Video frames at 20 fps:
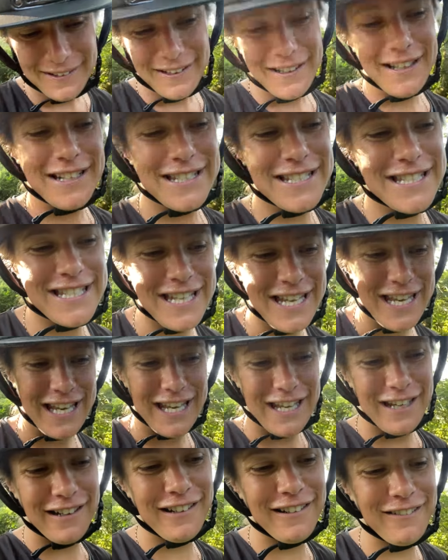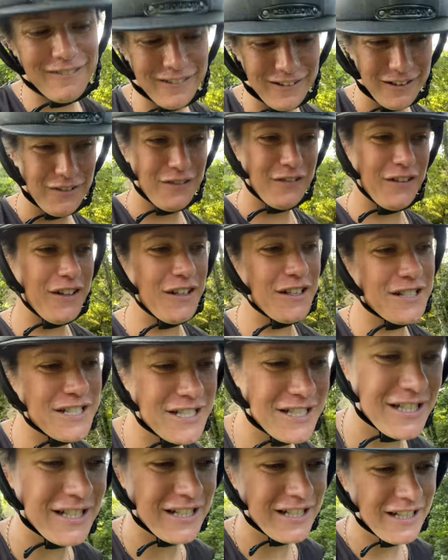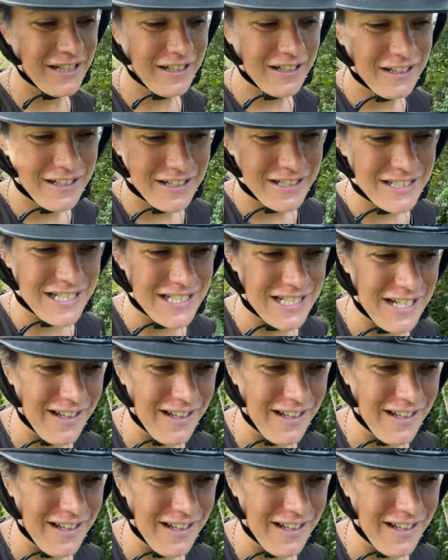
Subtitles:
and see when I first did it.